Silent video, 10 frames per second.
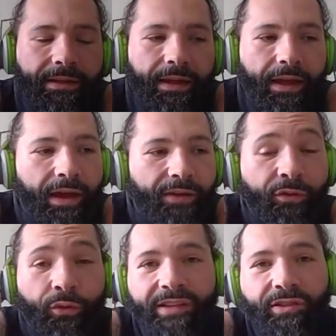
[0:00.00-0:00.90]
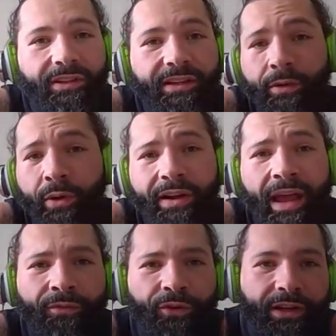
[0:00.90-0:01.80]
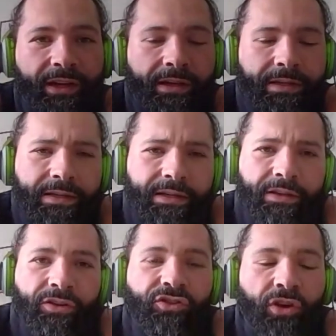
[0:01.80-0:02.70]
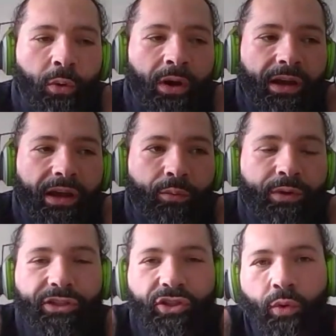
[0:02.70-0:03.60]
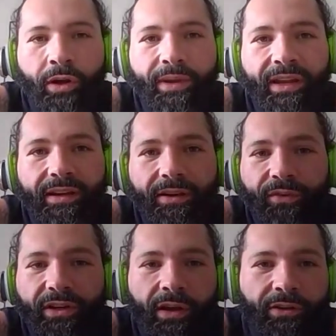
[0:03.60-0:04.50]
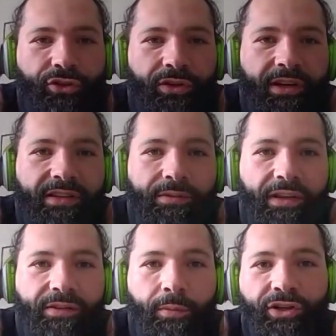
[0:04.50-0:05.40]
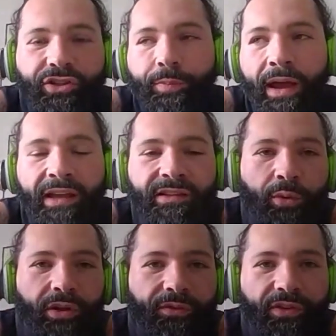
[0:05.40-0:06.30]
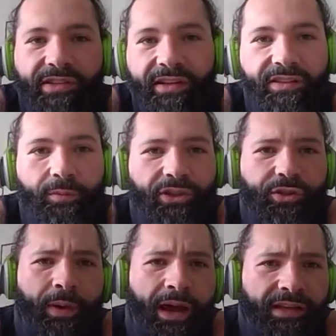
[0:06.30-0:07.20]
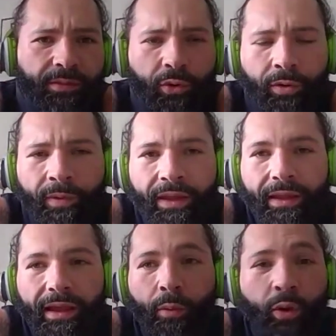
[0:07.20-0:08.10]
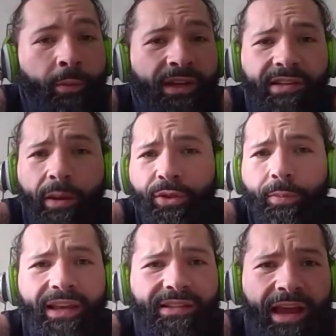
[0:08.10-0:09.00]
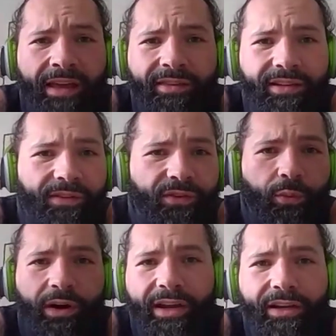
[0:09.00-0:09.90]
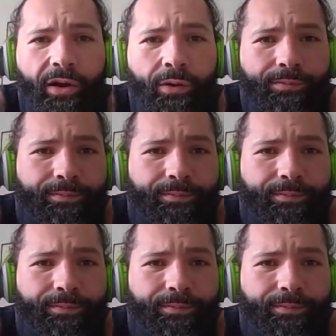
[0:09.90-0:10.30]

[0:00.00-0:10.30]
I've never wrestled anywhere in Africa. So I really just want to be in a different country as much as possible, a different city as much as possible. I want to mix it up with the best athletes everywhere I go.